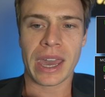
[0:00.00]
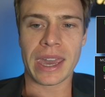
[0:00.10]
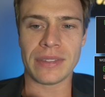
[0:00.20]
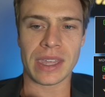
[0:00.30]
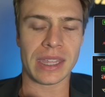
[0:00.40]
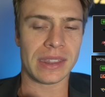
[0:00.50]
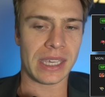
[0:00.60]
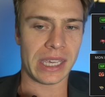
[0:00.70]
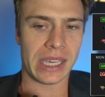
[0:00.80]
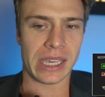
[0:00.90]
And then
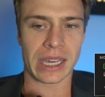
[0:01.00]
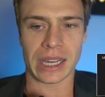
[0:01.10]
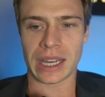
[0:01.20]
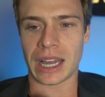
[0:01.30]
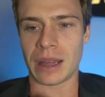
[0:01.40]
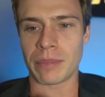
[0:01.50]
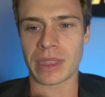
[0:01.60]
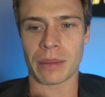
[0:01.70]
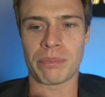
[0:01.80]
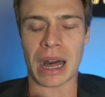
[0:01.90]
the
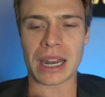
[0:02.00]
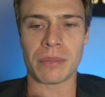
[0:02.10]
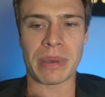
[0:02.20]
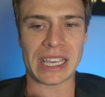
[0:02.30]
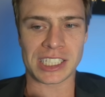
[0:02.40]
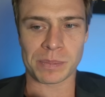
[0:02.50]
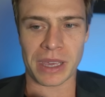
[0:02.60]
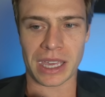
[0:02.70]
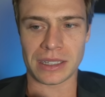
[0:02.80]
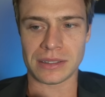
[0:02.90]
bottom
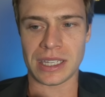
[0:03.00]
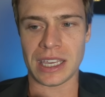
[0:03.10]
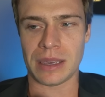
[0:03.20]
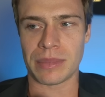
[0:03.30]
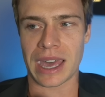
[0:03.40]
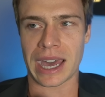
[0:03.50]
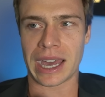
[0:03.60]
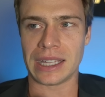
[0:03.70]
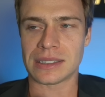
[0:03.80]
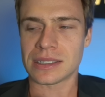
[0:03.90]
basement team
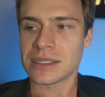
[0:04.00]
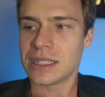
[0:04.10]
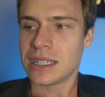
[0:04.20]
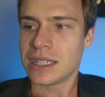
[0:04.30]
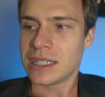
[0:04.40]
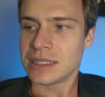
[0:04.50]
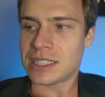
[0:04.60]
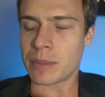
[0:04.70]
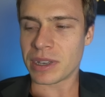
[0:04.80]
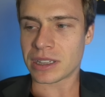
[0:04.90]
that
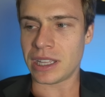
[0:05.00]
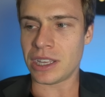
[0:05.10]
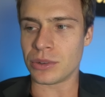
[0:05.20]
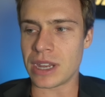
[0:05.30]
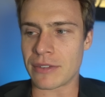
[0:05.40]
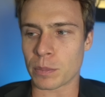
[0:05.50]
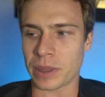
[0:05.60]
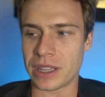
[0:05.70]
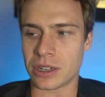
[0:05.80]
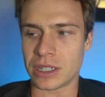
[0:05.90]
typically you would never
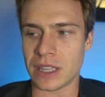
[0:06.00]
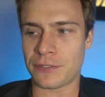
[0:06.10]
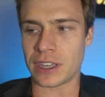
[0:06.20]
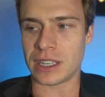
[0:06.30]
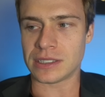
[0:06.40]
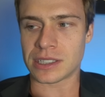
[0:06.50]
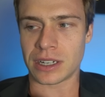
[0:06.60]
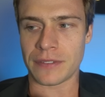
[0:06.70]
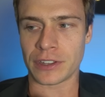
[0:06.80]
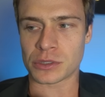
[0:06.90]
play their defense.
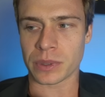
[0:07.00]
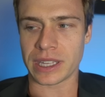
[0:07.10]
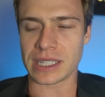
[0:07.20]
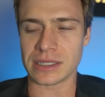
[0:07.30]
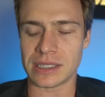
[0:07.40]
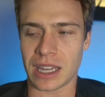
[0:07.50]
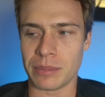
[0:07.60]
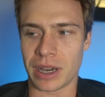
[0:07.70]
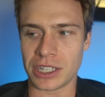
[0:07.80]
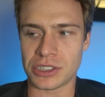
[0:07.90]
Their defense really hasn't
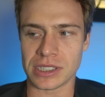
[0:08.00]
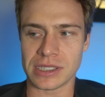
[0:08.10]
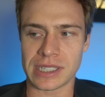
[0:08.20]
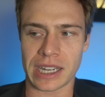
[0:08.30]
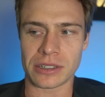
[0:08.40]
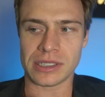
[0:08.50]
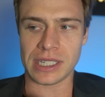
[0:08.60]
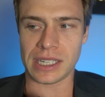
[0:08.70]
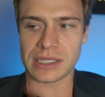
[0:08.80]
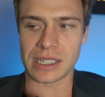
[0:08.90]
done much this entire
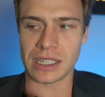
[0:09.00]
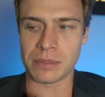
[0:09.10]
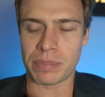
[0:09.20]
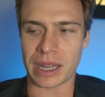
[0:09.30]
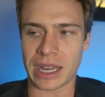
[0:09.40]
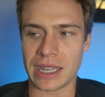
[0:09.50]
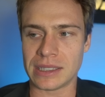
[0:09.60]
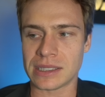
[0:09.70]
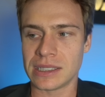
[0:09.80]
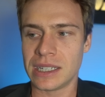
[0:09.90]
season.
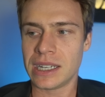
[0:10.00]
But